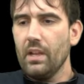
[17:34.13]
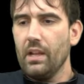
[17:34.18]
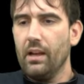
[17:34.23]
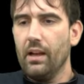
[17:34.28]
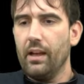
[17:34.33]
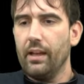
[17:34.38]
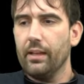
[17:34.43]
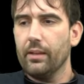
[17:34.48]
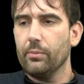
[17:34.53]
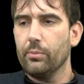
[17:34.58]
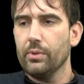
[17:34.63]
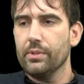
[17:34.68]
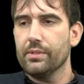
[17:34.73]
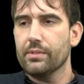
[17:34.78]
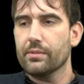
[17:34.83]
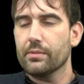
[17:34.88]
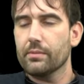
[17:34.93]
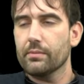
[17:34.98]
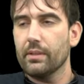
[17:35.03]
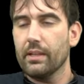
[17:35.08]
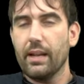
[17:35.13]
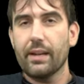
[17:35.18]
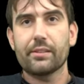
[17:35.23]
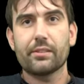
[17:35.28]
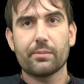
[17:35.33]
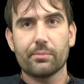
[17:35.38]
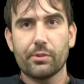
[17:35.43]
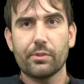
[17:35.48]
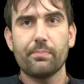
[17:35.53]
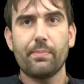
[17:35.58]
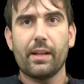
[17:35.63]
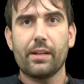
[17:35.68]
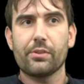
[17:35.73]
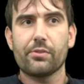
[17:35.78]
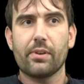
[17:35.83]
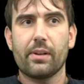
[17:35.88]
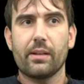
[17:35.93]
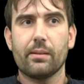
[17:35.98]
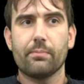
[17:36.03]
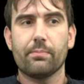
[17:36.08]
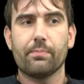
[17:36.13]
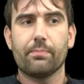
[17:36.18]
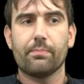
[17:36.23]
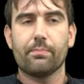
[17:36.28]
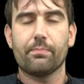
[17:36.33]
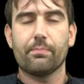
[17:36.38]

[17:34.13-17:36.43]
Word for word: Uh, it was it had some good penetrating